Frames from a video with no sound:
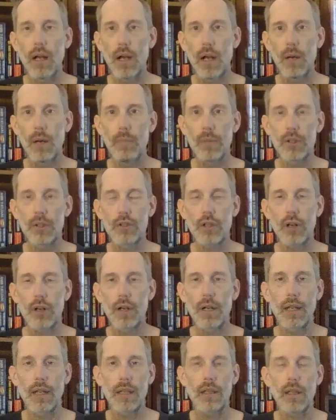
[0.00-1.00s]
uh,
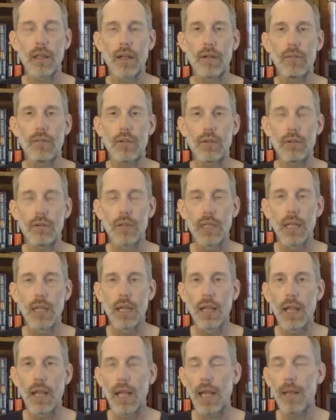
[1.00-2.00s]
maturity level.
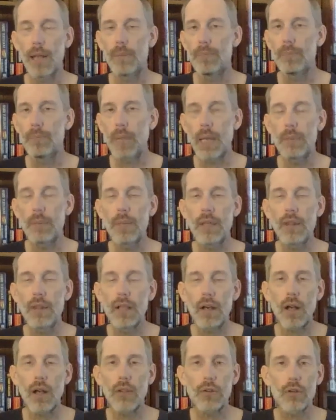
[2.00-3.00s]
And maybe
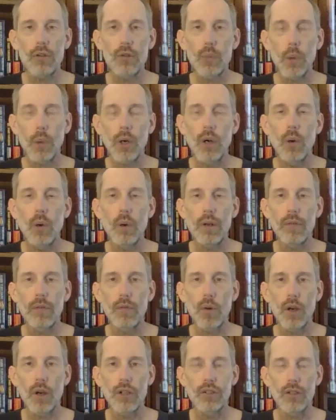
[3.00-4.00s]
the authors were going
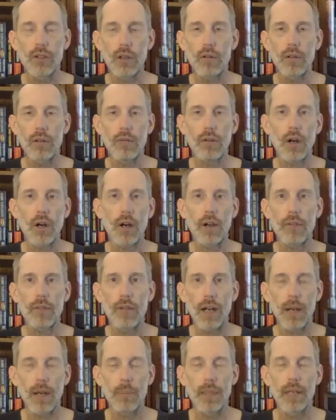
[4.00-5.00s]
for a Joan of Arc
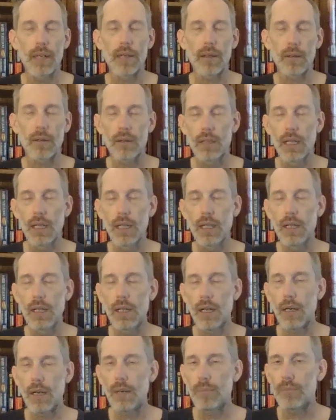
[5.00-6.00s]
vibe here.
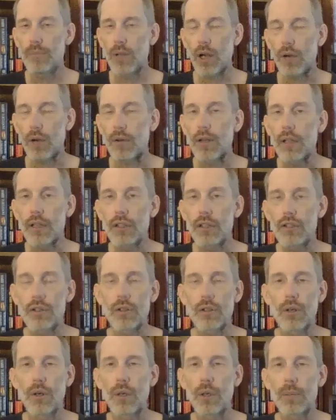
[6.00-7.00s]
Uh, not really
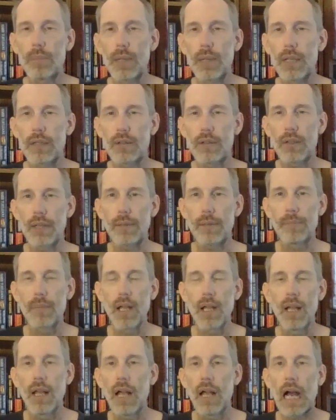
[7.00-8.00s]
sure, but uh,
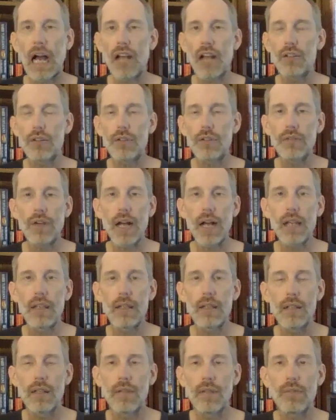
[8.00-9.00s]
I just find
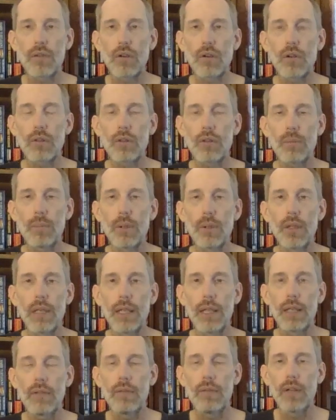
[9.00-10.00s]
it difficult to
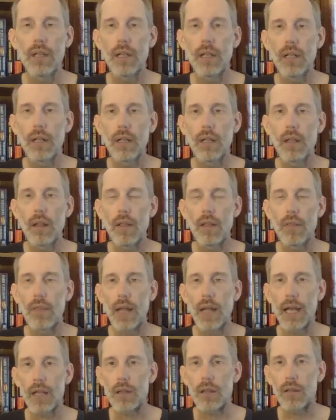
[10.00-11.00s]
believe
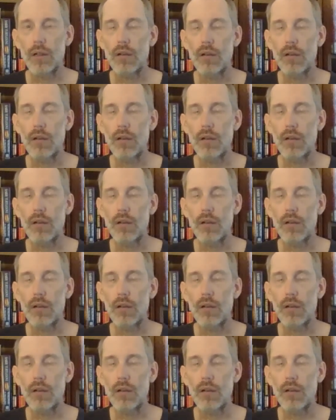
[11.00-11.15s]
that